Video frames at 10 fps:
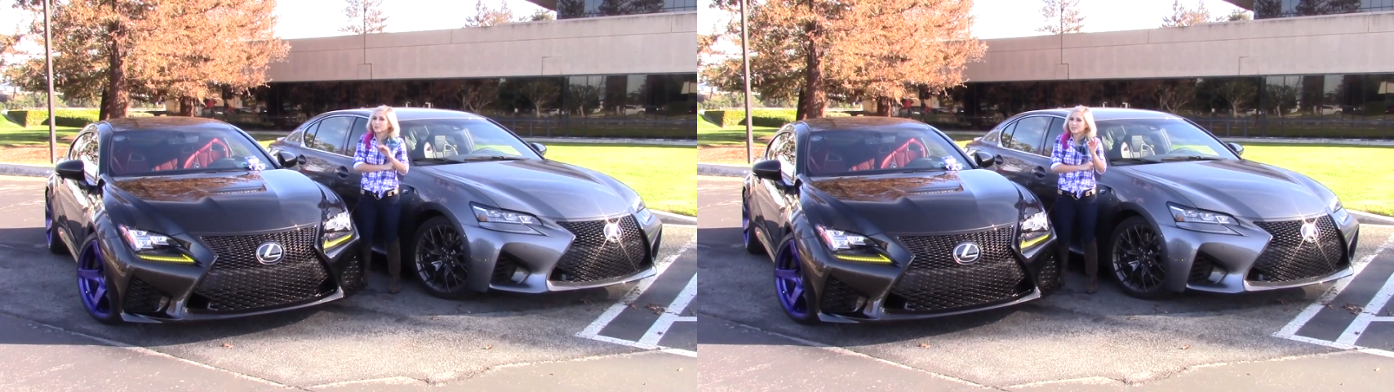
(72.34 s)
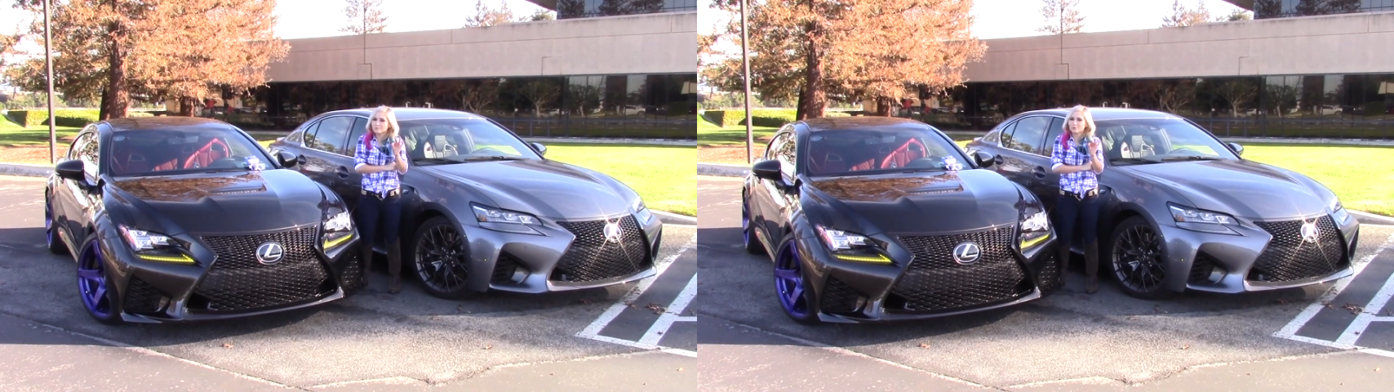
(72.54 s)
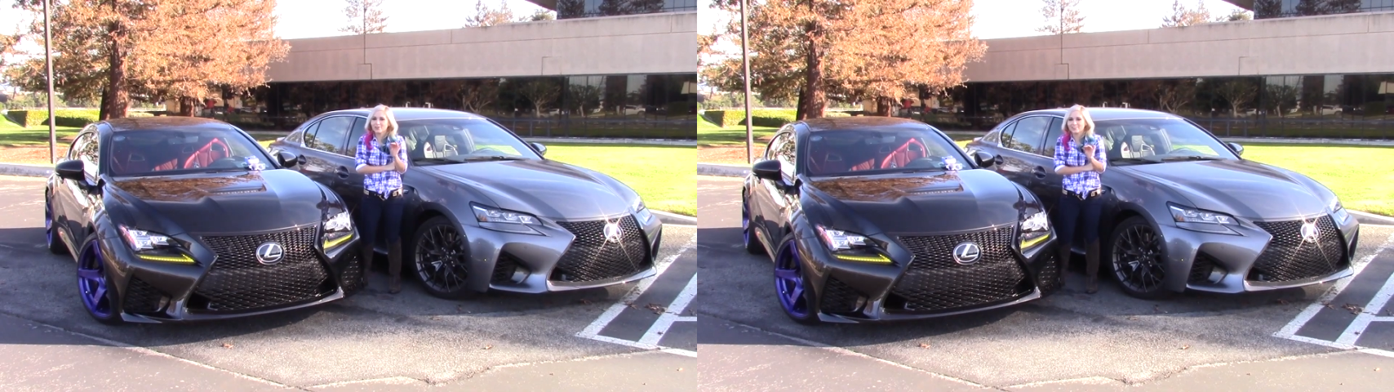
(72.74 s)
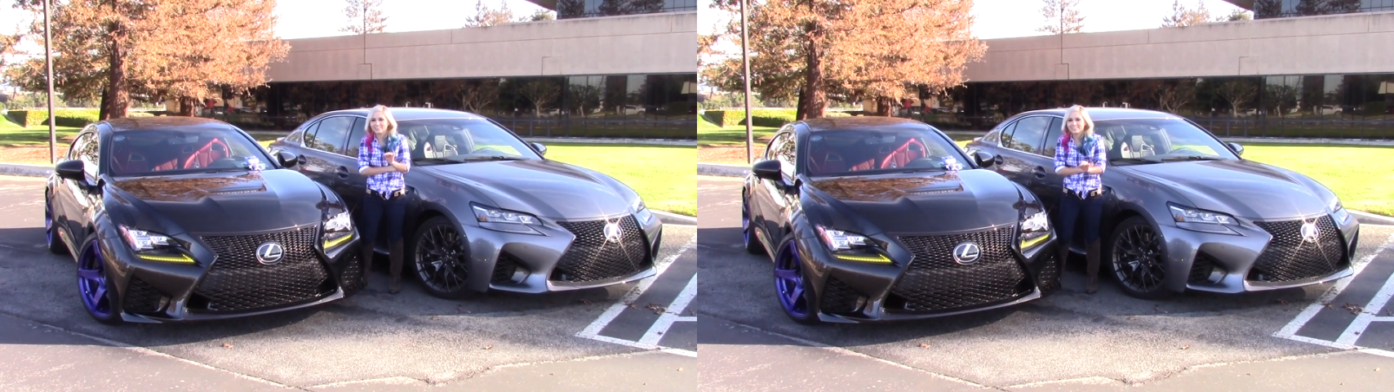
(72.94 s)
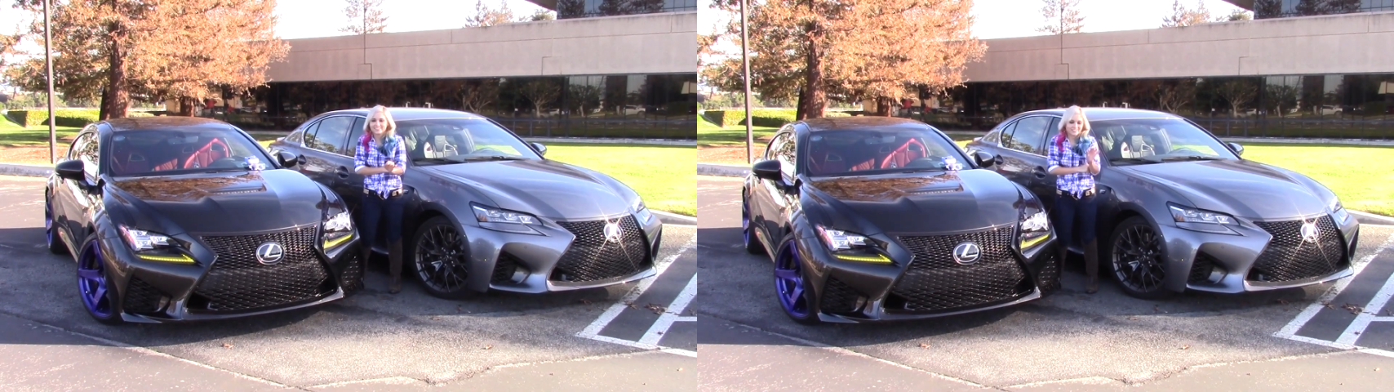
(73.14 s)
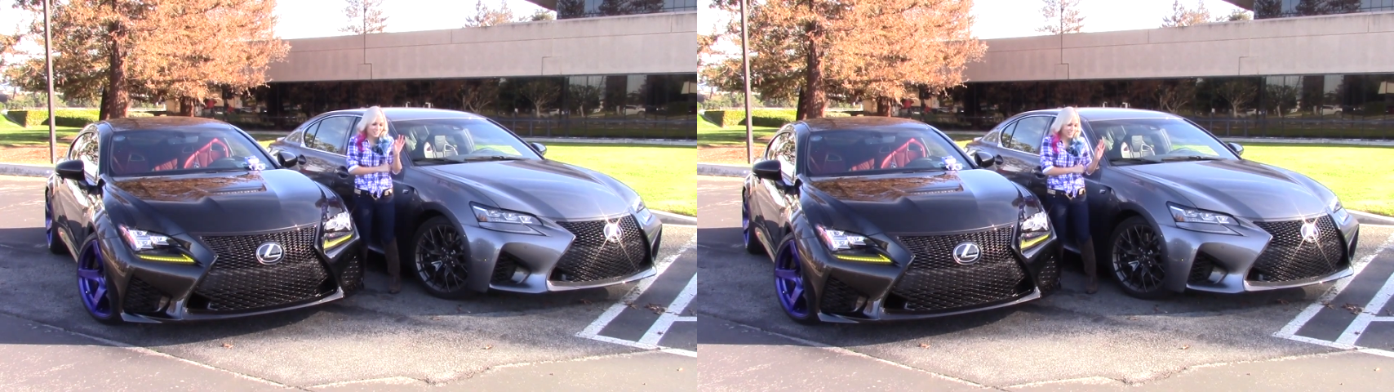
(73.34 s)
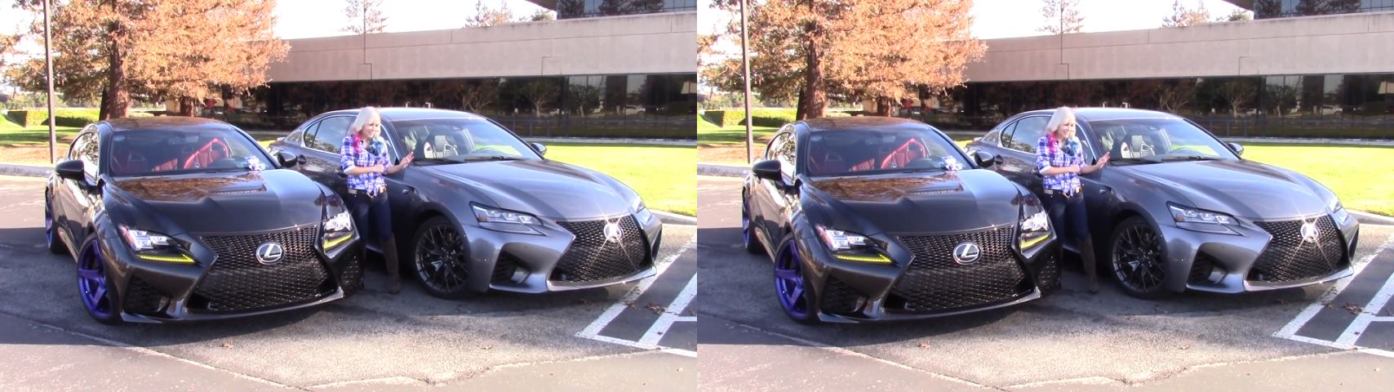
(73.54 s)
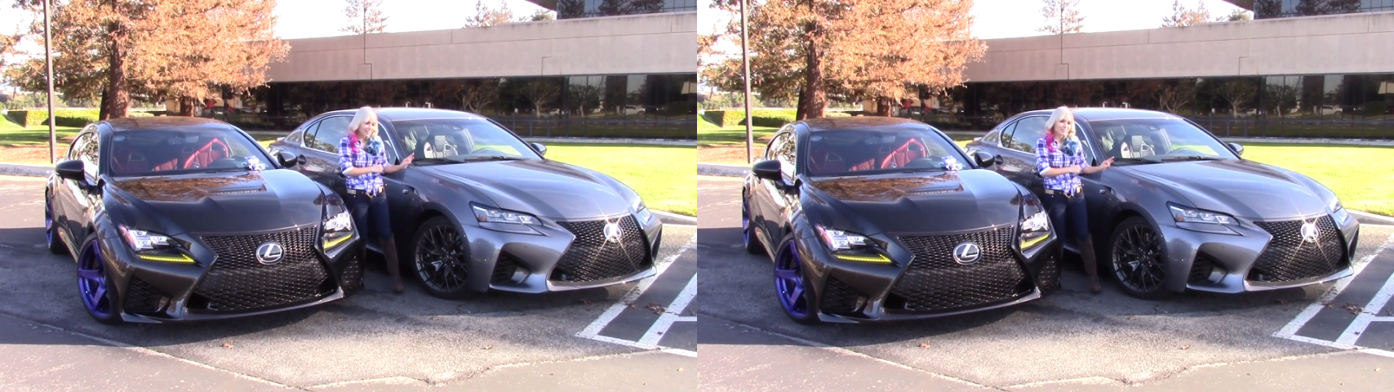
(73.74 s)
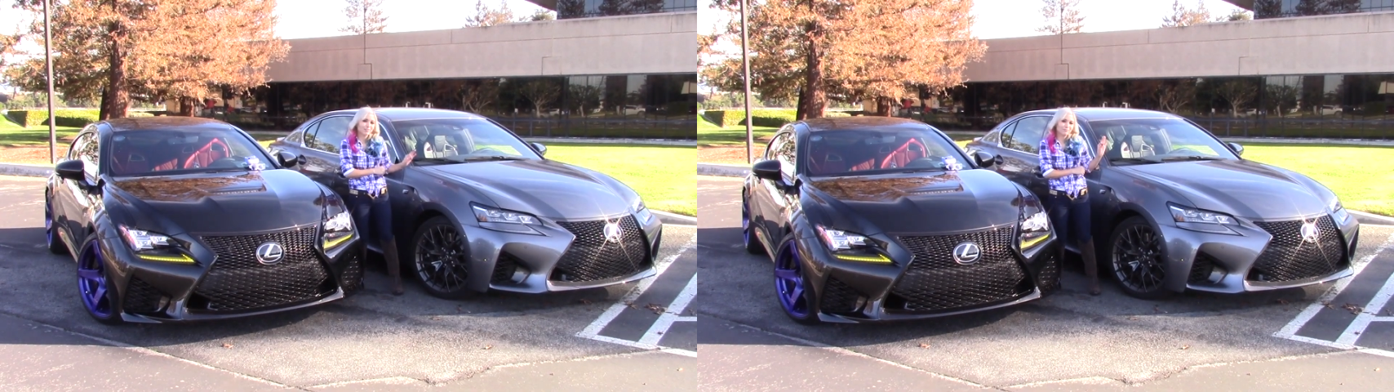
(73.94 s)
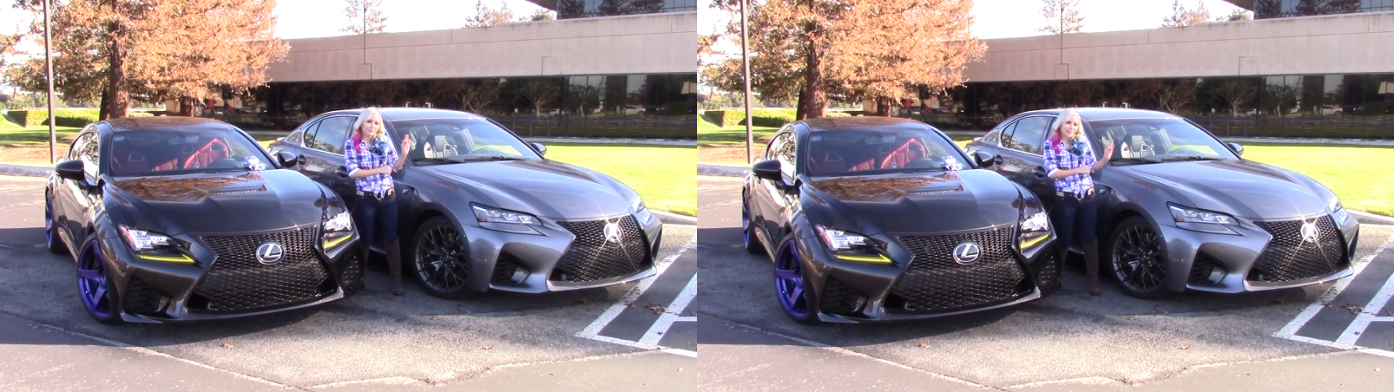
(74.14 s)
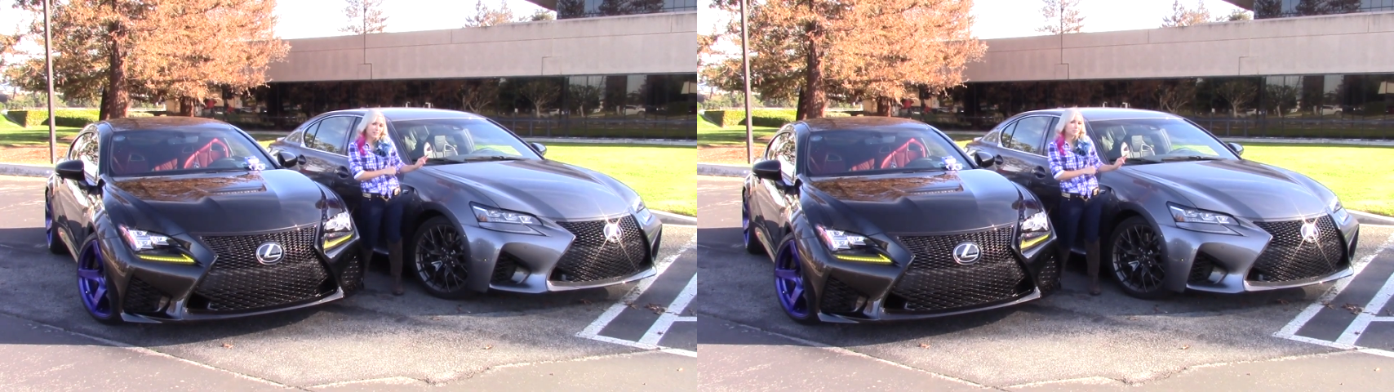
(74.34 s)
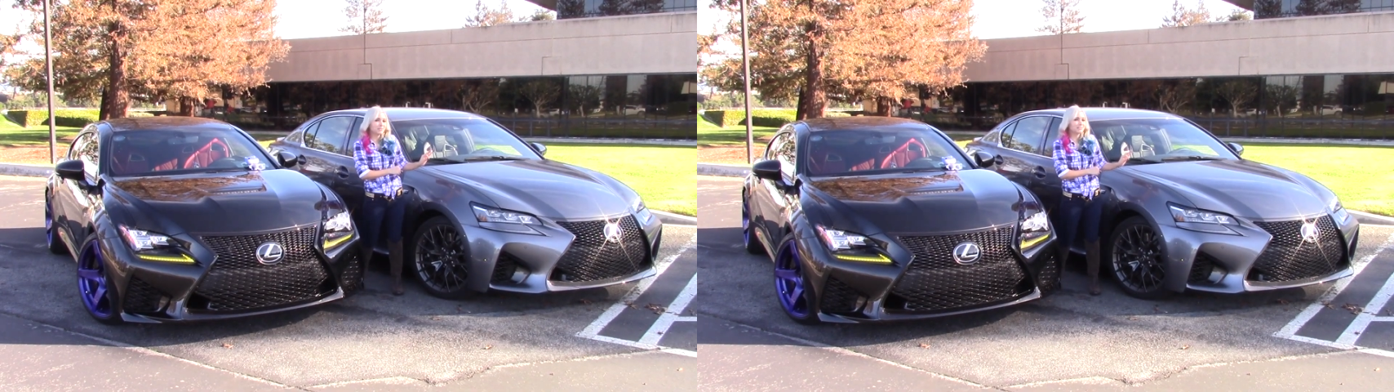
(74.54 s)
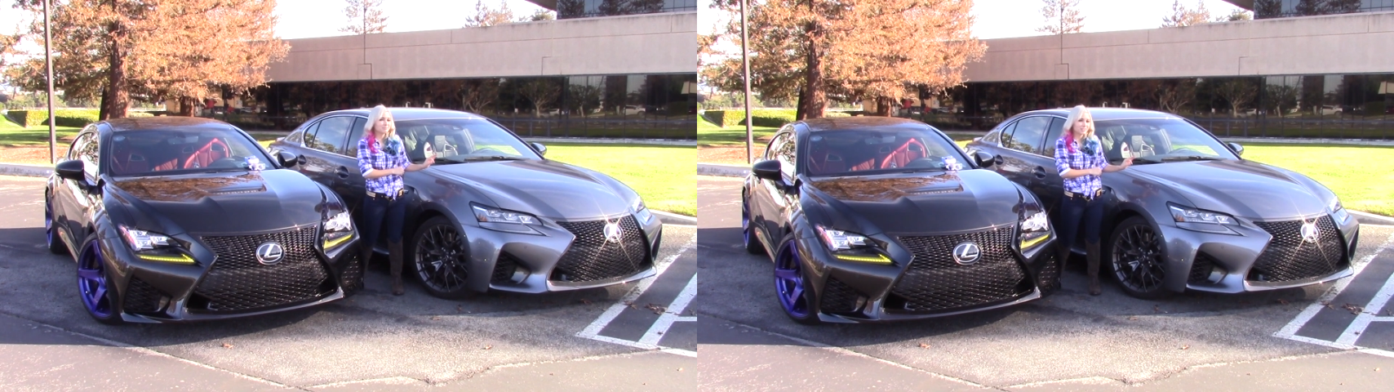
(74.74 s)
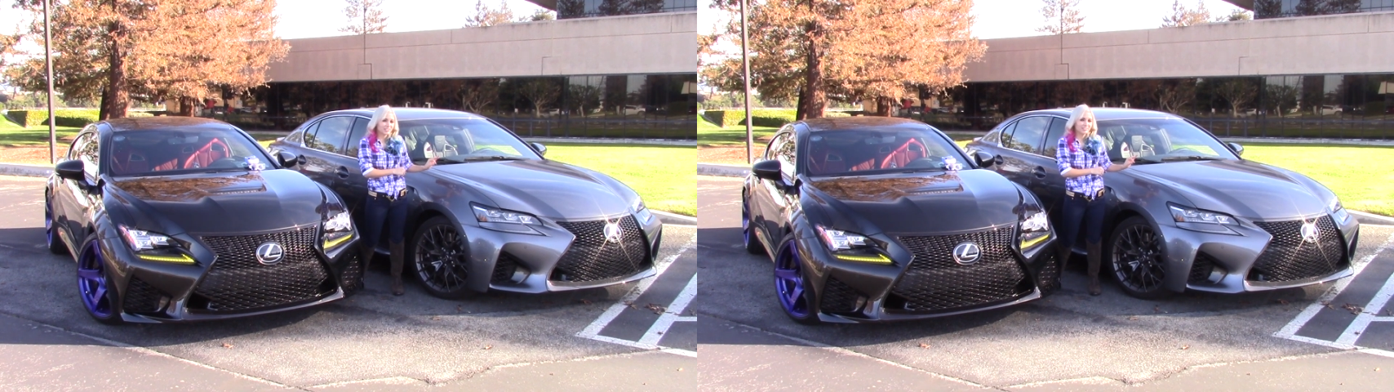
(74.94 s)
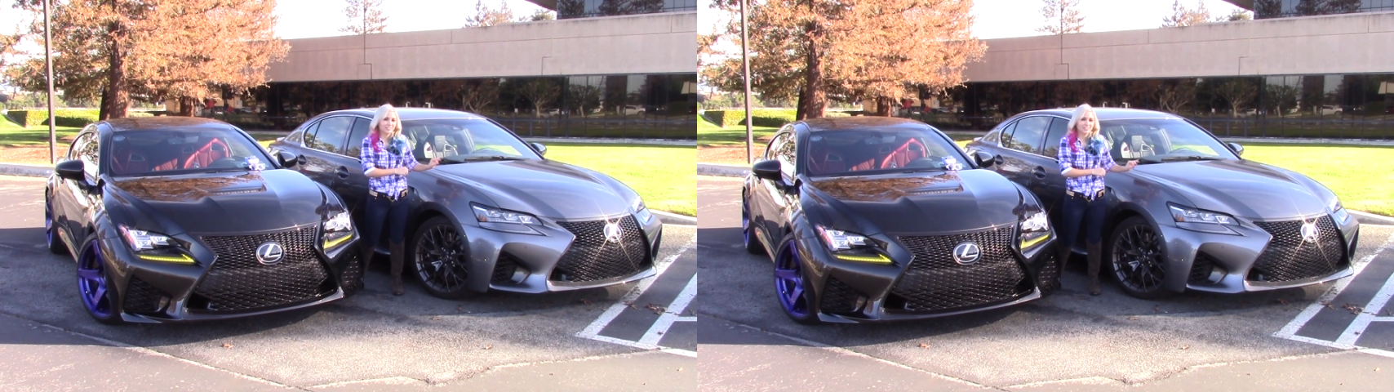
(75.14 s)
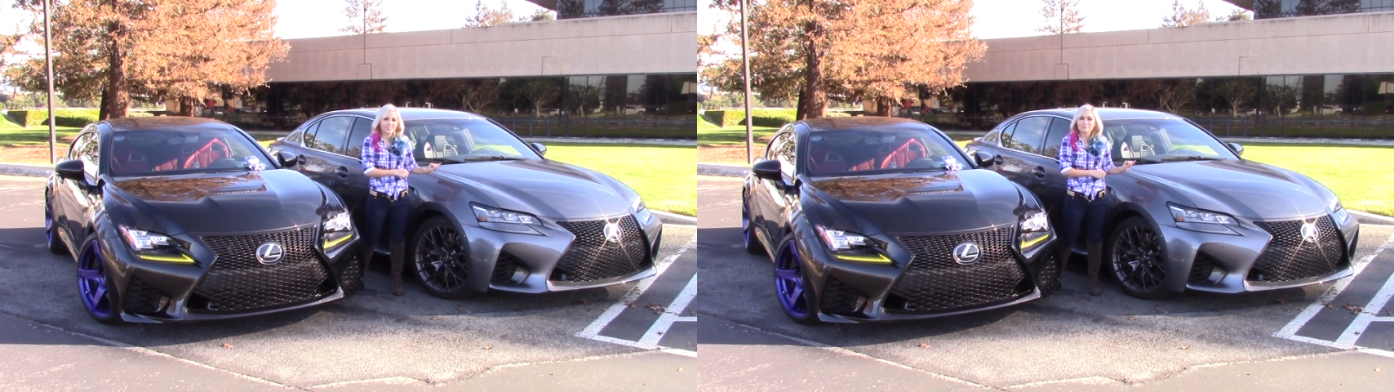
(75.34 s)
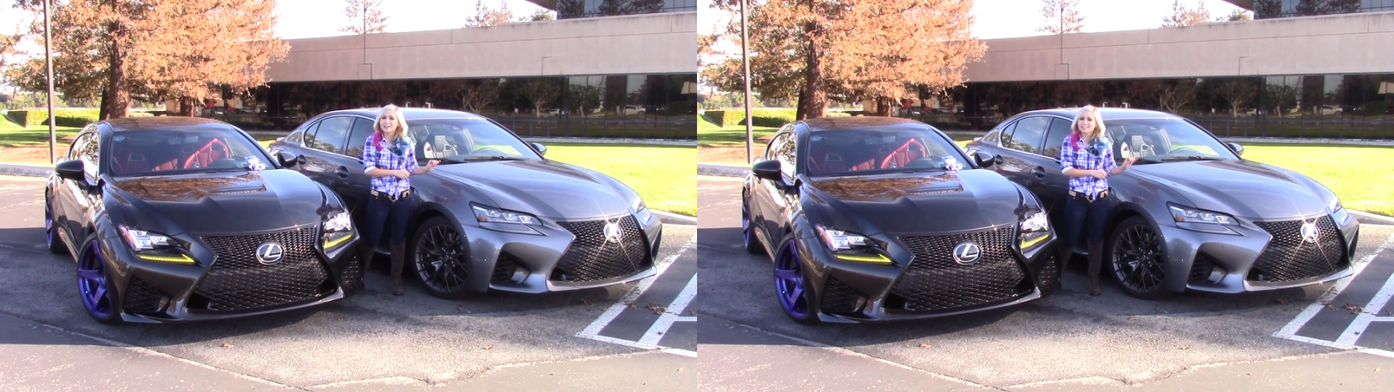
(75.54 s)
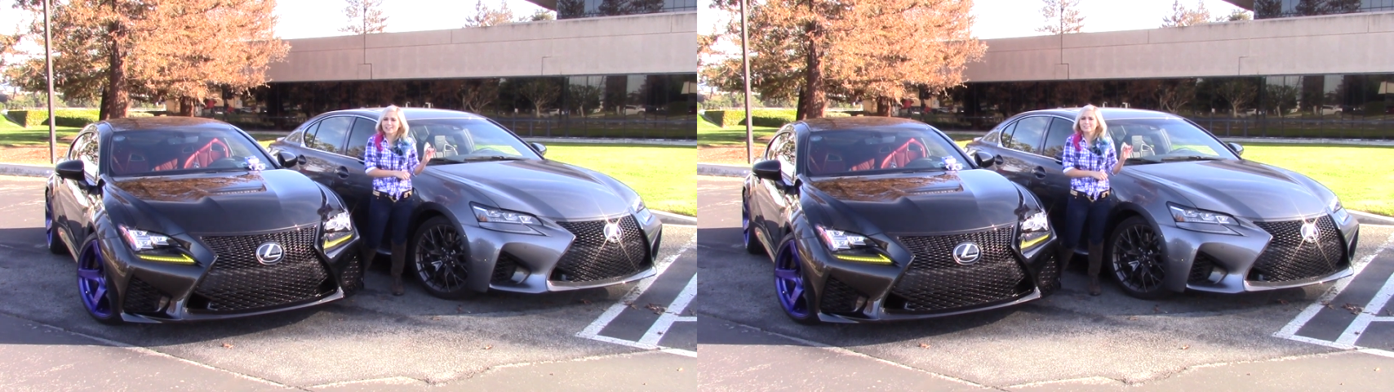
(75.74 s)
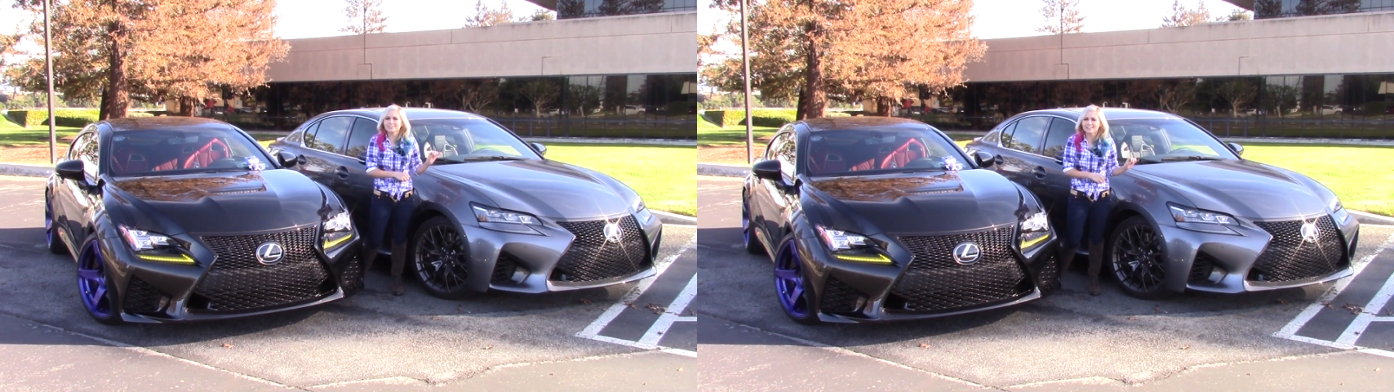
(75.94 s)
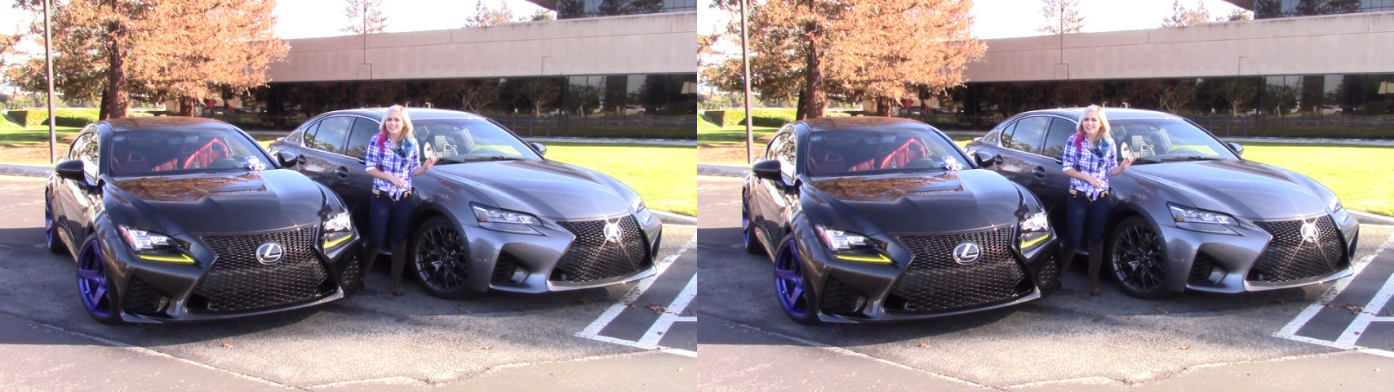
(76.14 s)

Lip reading: [unreadable: no face in view]